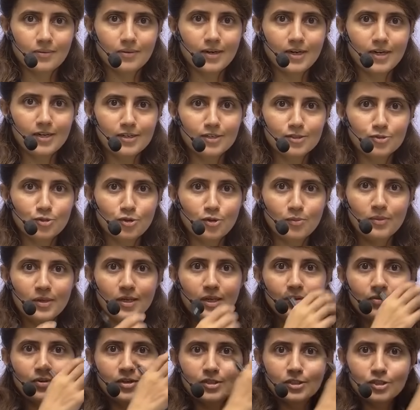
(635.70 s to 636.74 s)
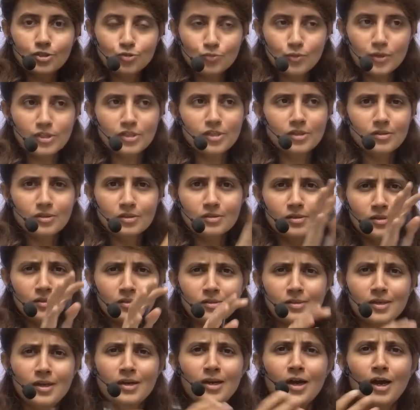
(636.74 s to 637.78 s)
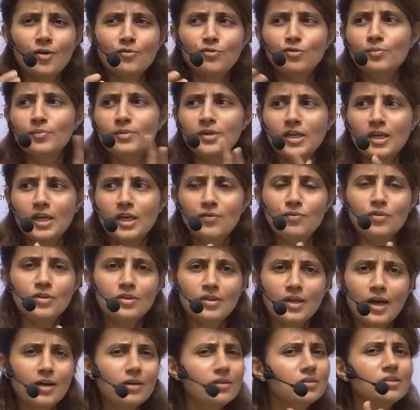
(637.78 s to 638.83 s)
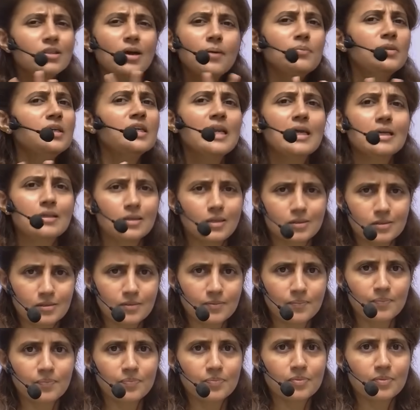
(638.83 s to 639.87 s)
Right? So it will be given a situation, this is, and how you behave in that, and something like this.